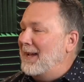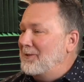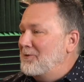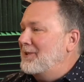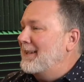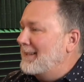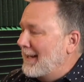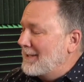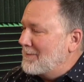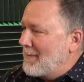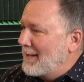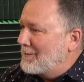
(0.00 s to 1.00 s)
you should get like a
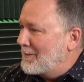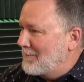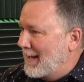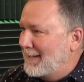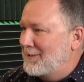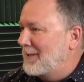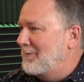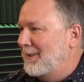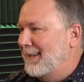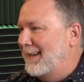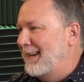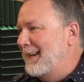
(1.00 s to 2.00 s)
sponsored by
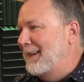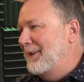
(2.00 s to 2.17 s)
Chick-fil-A.